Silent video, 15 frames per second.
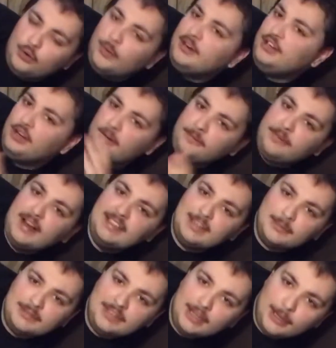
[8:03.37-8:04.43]
and you're afraid
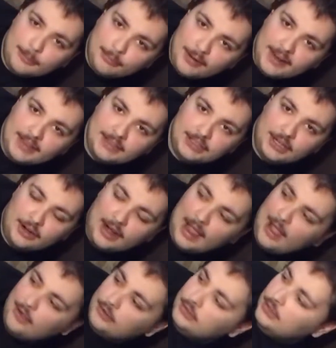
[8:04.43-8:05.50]
someone's going to break into your
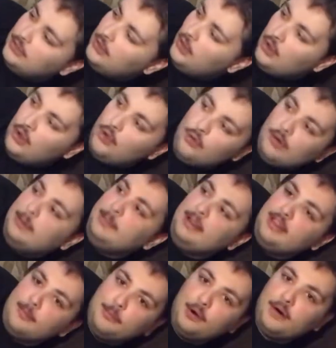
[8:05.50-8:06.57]
house? Would be the
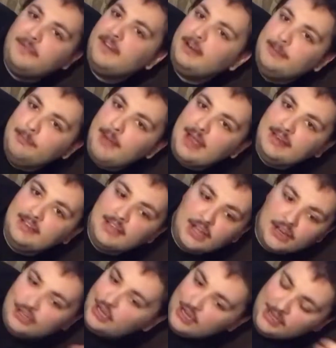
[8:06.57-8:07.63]
perfect bed gun.
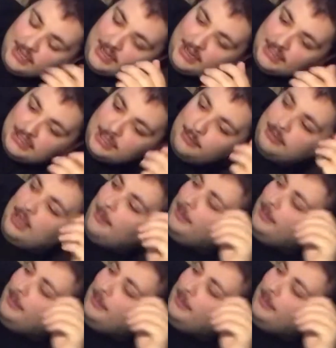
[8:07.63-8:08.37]
You hear someone coming,